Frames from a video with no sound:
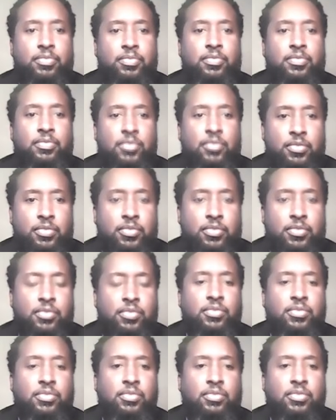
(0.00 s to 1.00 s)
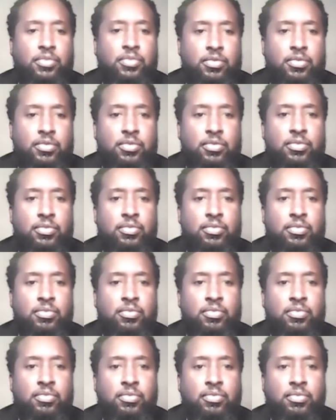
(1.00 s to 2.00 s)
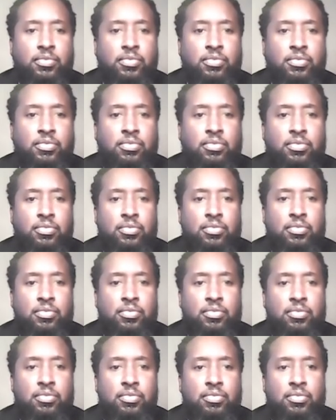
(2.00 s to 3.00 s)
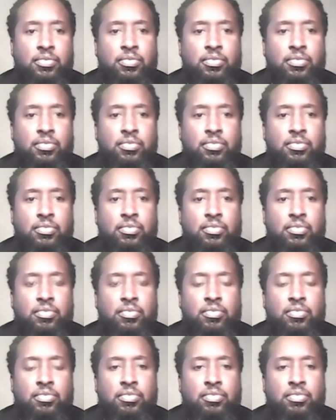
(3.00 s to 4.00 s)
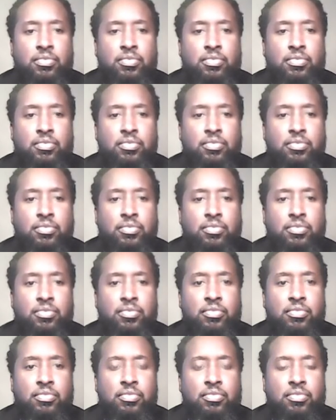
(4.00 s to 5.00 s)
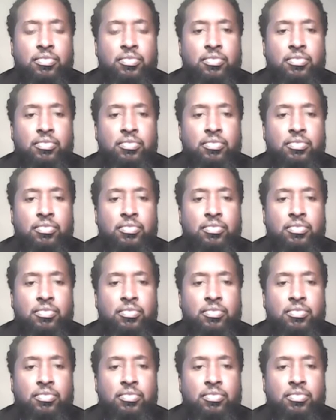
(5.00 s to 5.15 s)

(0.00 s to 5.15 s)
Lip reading: This person isn't speaking.